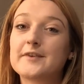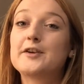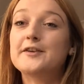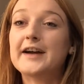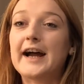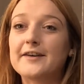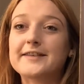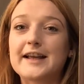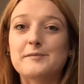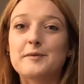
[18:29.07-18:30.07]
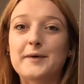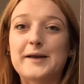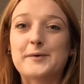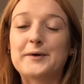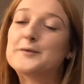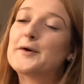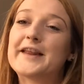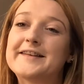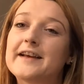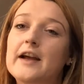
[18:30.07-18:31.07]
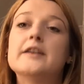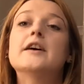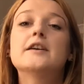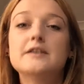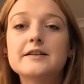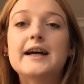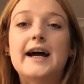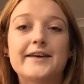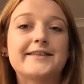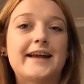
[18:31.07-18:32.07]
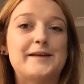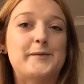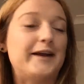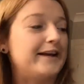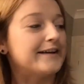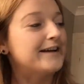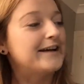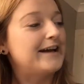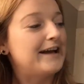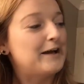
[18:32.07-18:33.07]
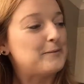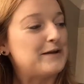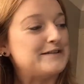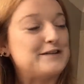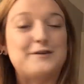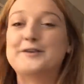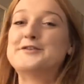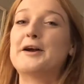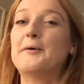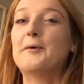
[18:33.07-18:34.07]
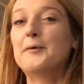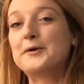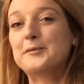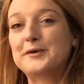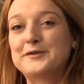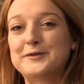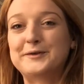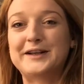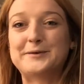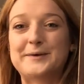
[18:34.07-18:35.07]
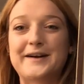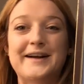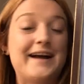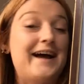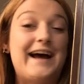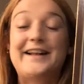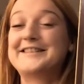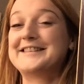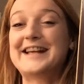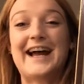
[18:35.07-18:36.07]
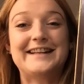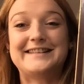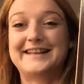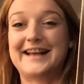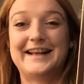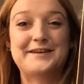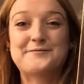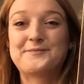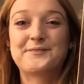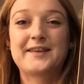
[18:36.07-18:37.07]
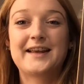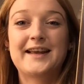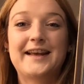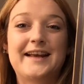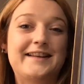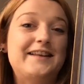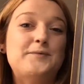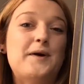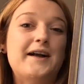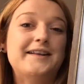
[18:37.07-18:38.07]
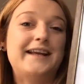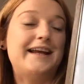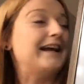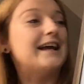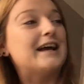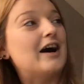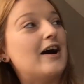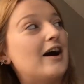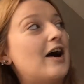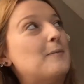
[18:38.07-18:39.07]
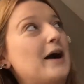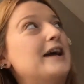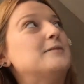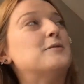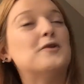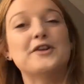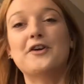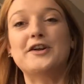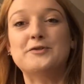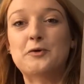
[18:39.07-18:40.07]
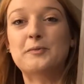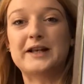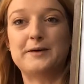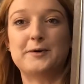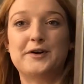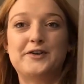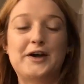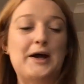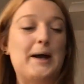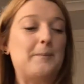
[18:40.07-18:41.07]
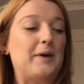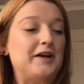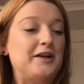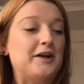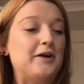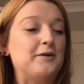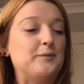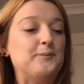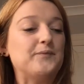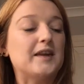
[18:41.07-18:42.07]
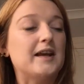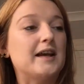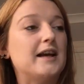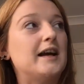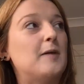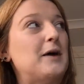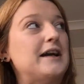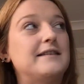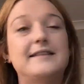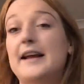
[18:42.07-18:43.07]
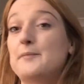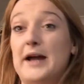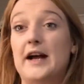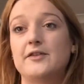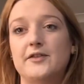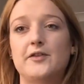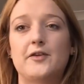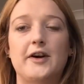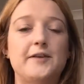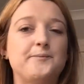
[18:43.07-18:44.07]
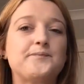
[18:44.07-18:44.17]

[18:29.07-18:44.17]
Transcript: Good housekeeping, people, is what they're saying. Good housekeeping means that you can show all your beautiful needlework. And I just had to get it. This one, I paid more than I normally would. But, you know, I paid £10 for it.